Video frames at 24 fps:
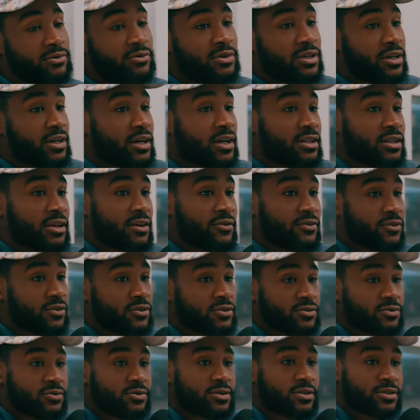when they got that
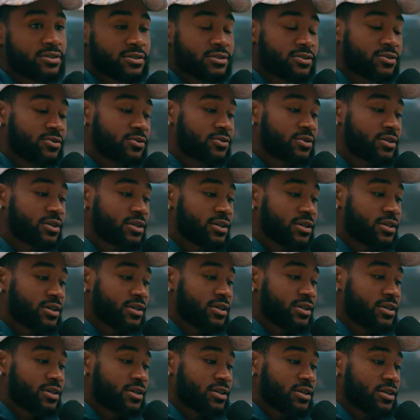first one. So yeah, it was
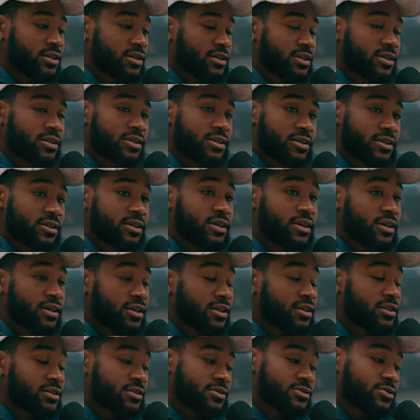like a circus.
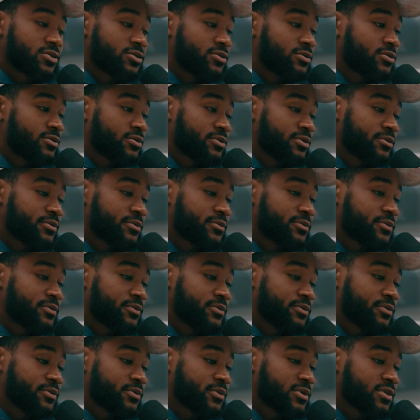Yeah. So um,
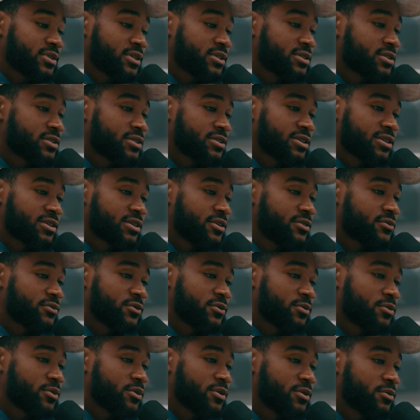they just love their
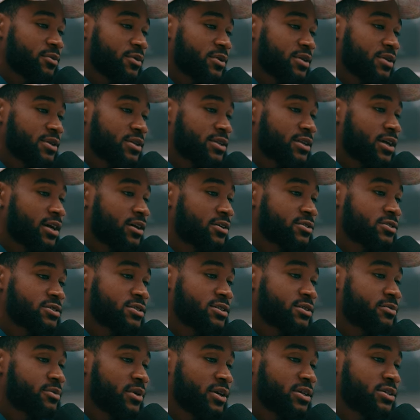football, but it allows
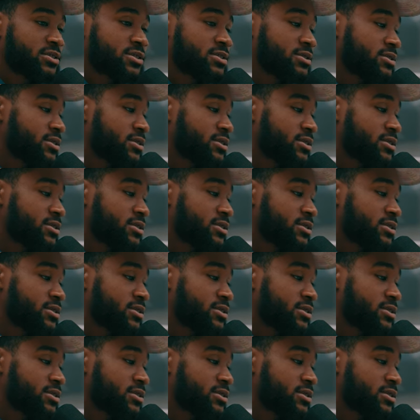it makes